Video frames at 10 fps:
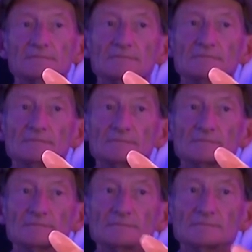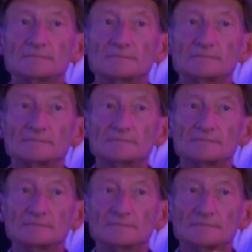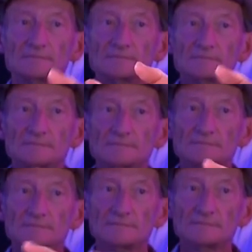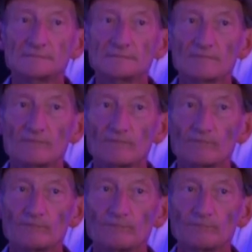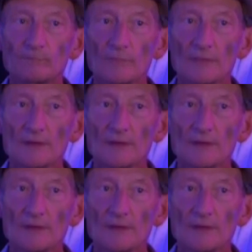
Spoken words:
(not speaking)